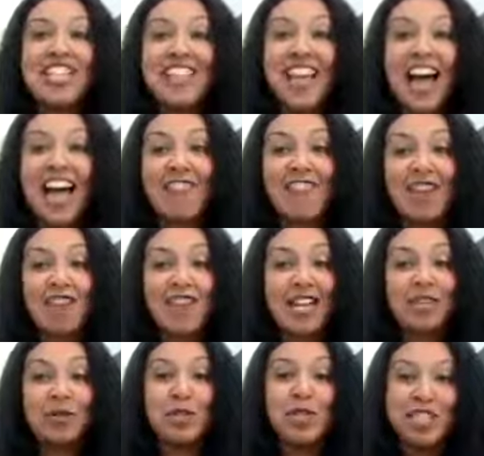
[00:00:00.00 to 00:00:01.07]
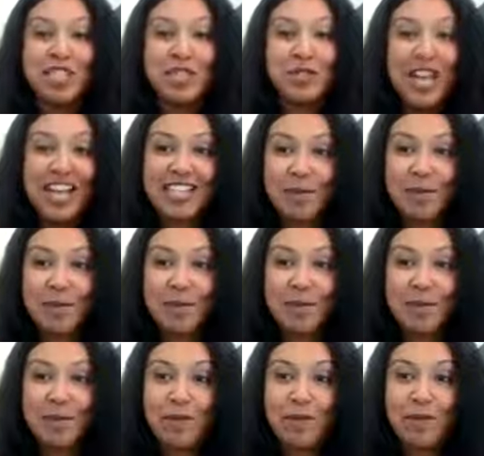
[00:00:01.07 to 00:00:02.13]
live on Facebook just as
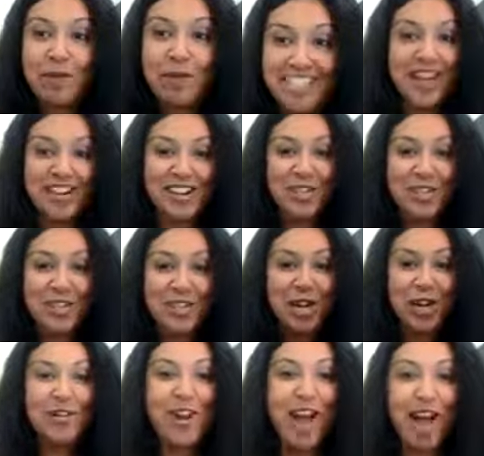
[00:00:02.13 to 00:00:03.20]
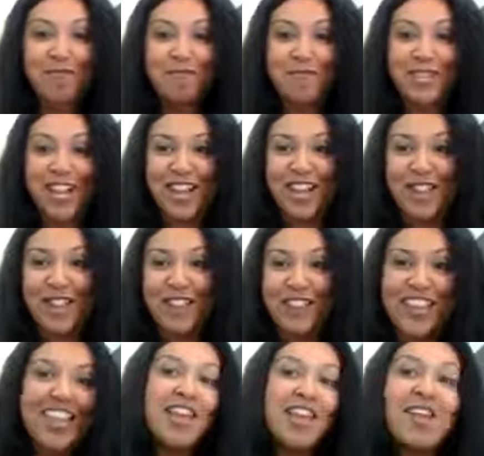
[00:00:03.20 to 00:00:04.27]
you showed up. So
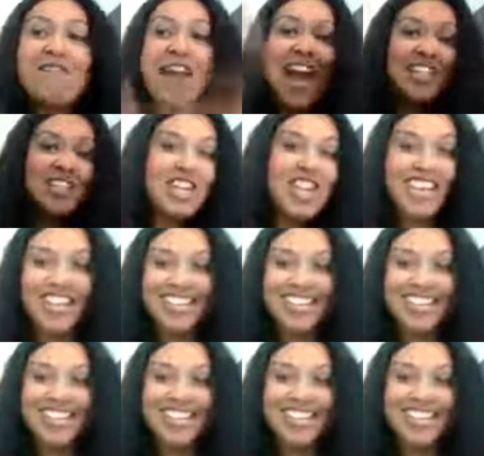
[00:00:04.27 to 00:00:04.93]
magic.